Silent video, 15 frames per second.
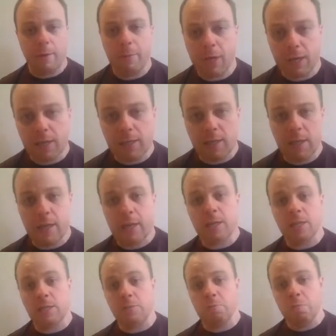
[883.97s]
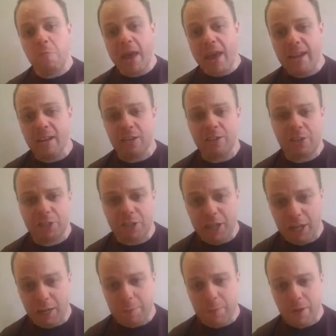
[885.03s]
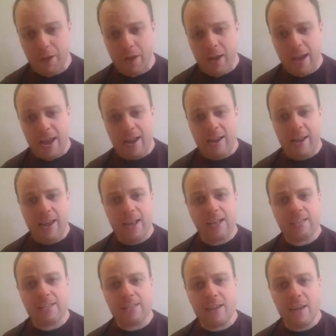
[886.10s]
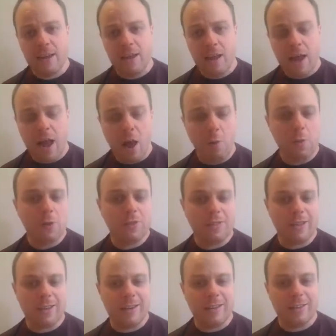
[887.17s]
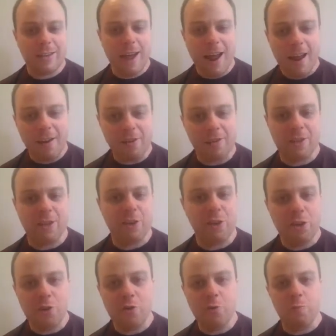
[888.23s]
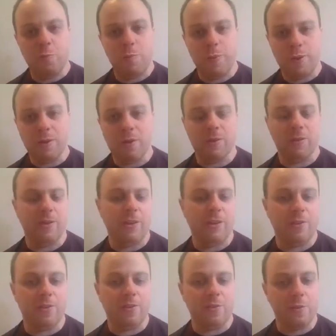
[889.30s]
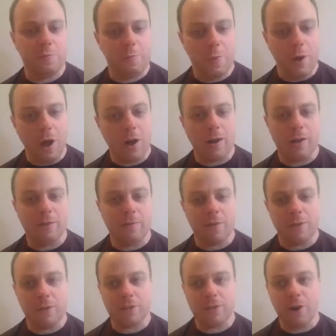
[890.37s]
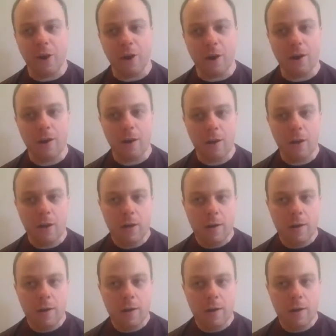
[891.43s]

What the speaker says: at me because it is mega cheap and it has almost an entirely new build into the body of the guitar.